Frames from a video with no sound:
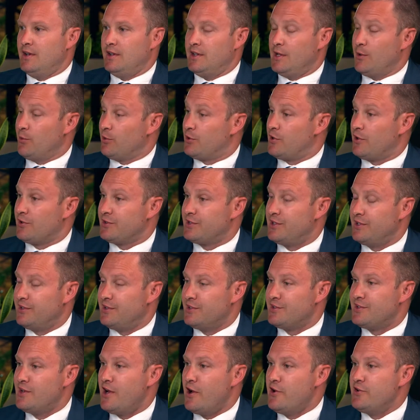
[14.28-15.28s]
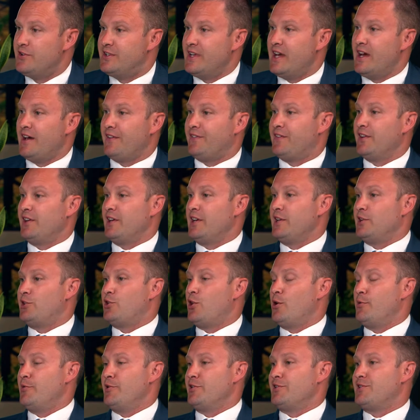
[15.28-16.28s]
Yeah, well, Koshy, there's no doubt that
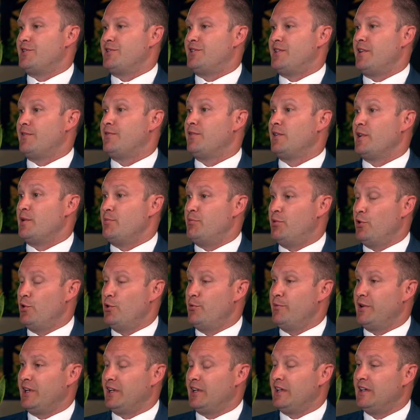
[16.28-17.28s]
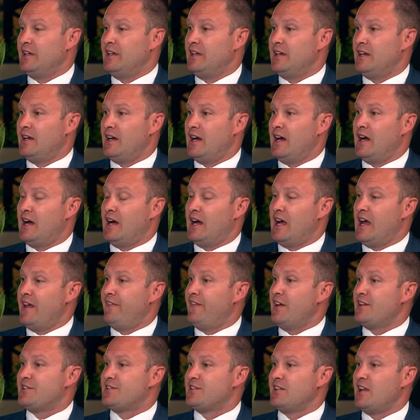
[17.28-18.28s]
e-commerce is definitely booming, uh,
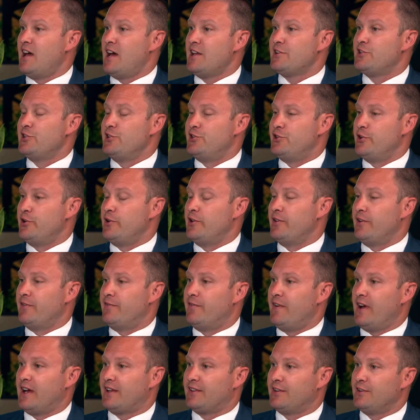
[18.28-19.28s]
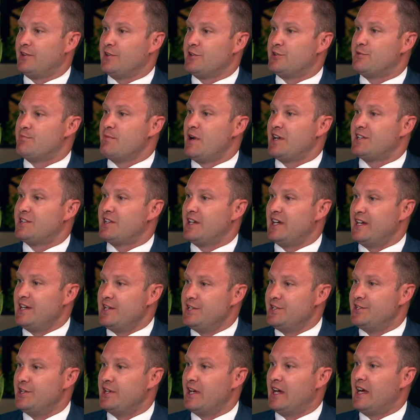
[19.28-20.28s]
and that's largely due to the fact that it's much
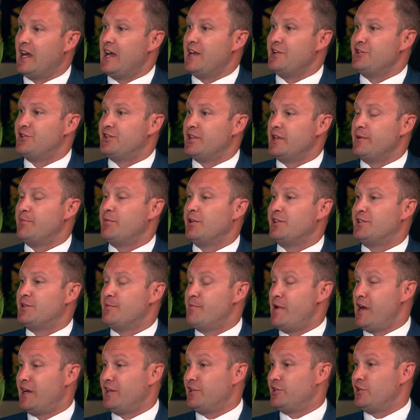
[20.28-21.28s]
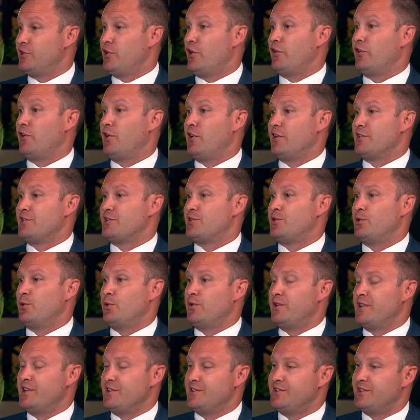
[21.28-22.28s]
easier and cheaper to manage an online
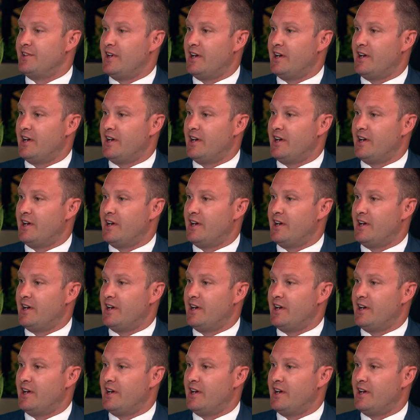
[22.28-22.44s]
store these